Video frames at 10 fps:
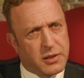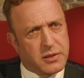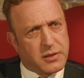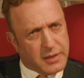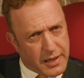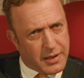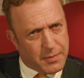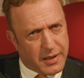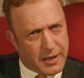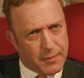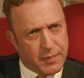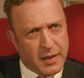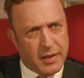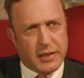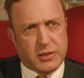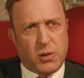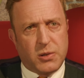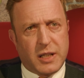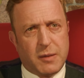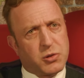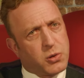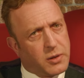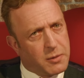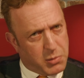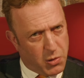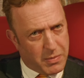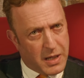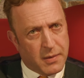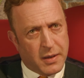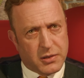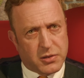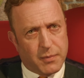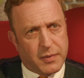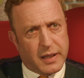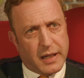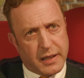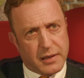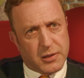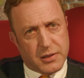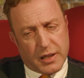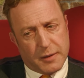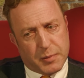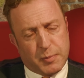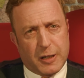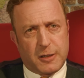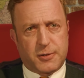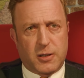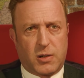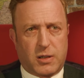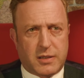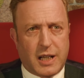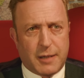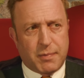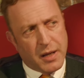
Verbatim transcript: to send them there is codenamed Sonnenblume, something Hitler has had prepared for a long time.